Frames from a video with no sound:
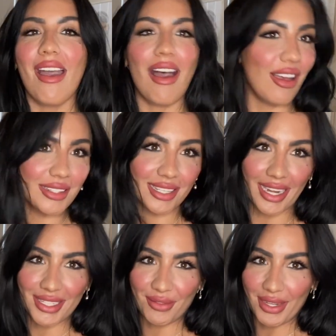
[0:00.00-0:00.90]
On
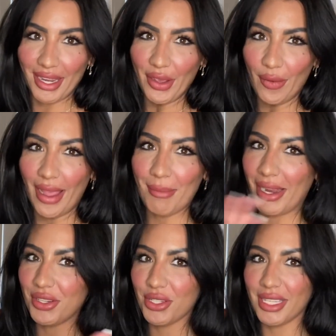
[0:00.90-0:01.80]
today's video, I'm
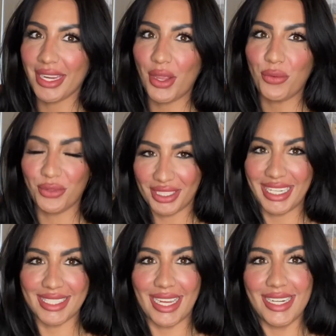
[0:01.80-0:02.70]
actually really
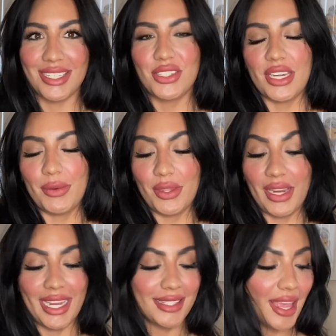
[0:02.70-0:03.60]
excited to share with you
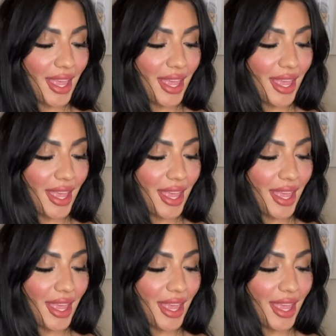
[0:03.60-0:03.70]
guys